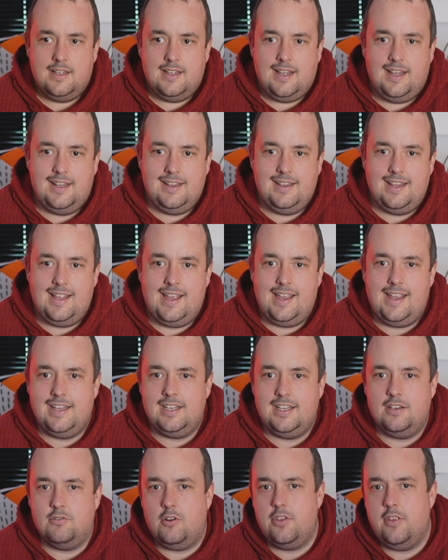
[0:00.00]

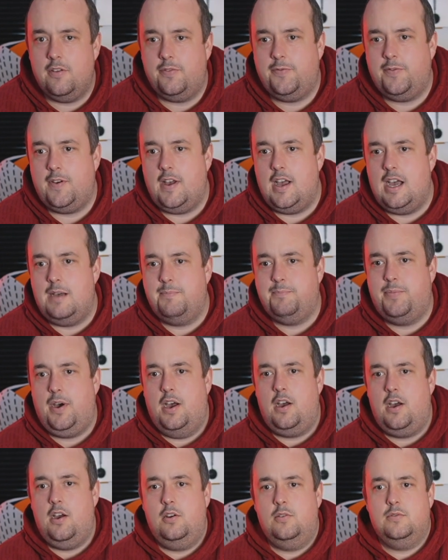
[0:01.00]
Elanga on the far
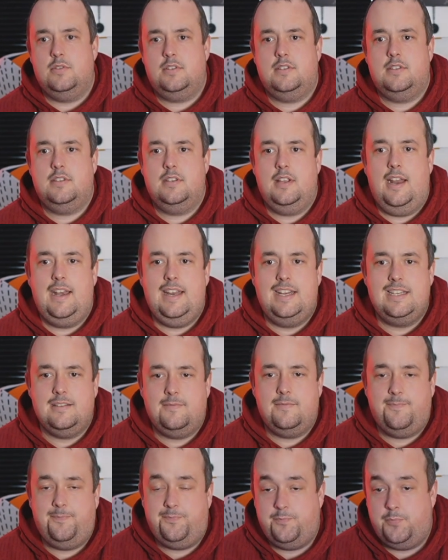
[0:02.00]
post. And he's
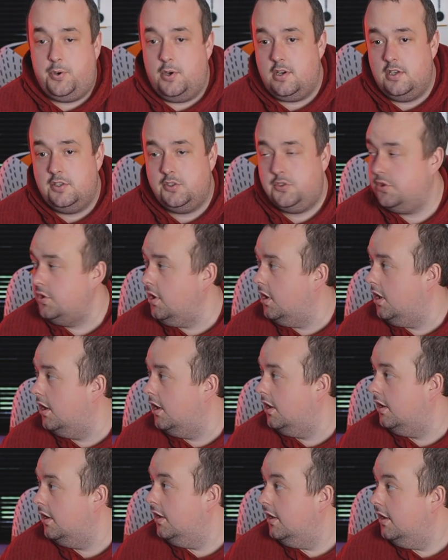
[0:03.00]
put a shot.